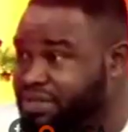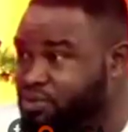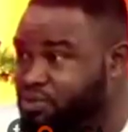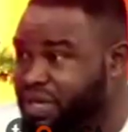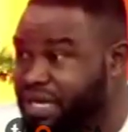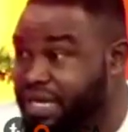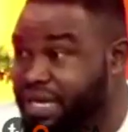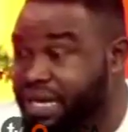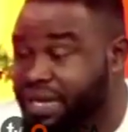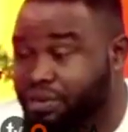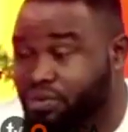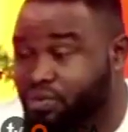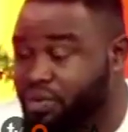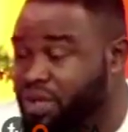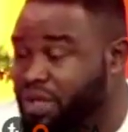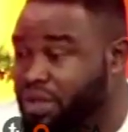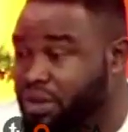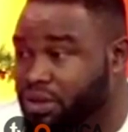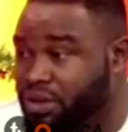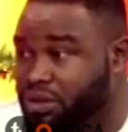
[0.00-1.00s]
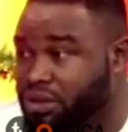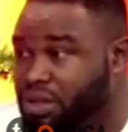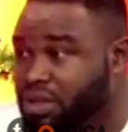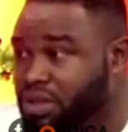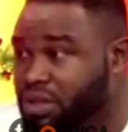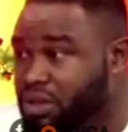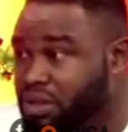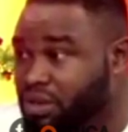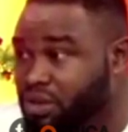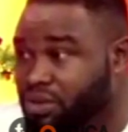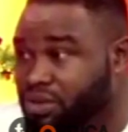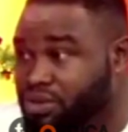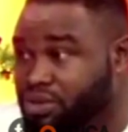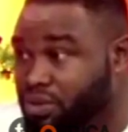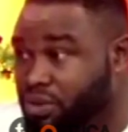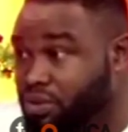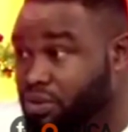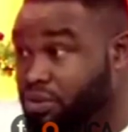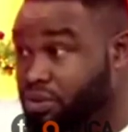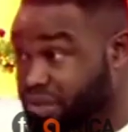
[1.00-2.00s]
Where Thank can you. we what's
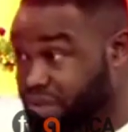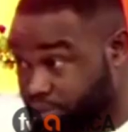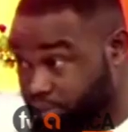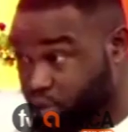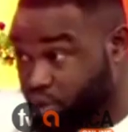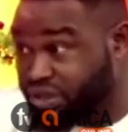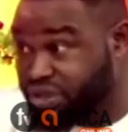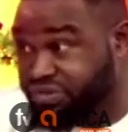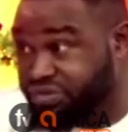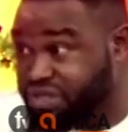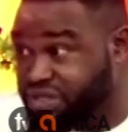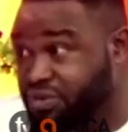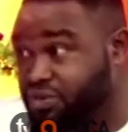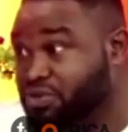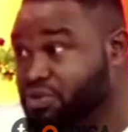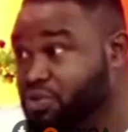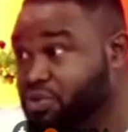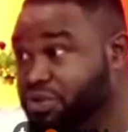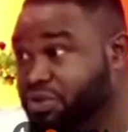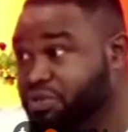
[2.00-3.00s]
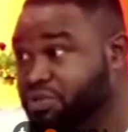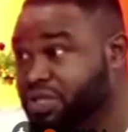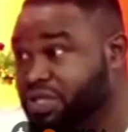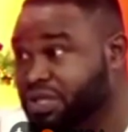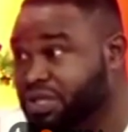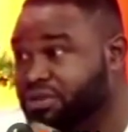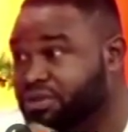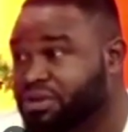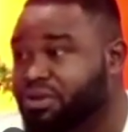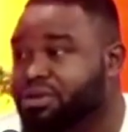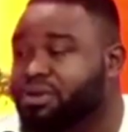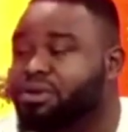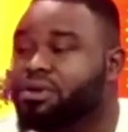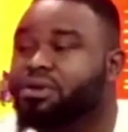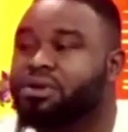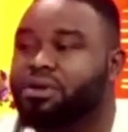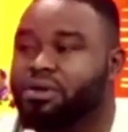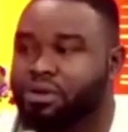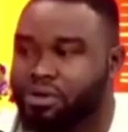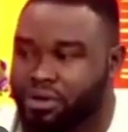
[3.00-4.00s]
your the Portuguese on social Portuguese media. on all
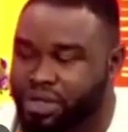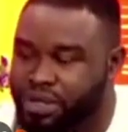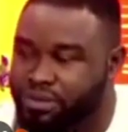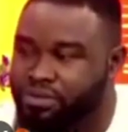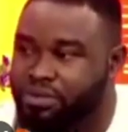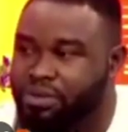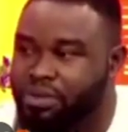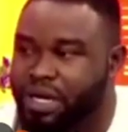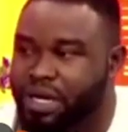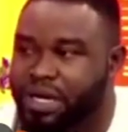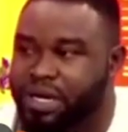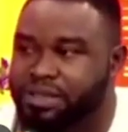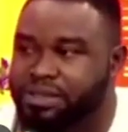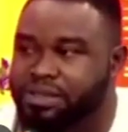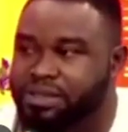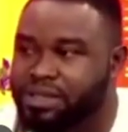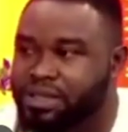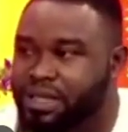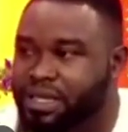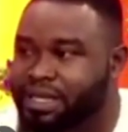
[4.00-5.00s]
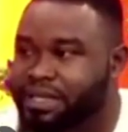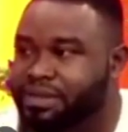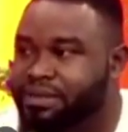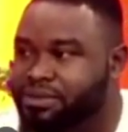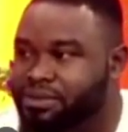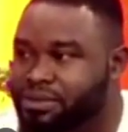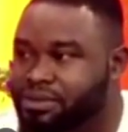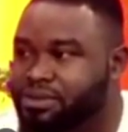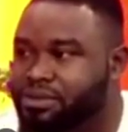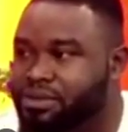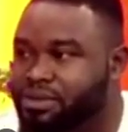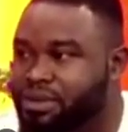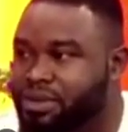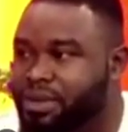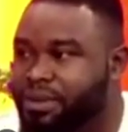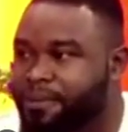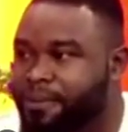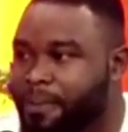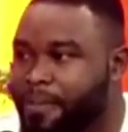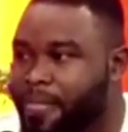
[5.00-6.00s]
social media platforms. Yeah. Um,
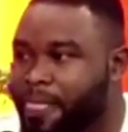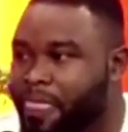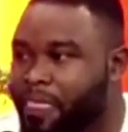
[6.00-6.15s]
Spotify.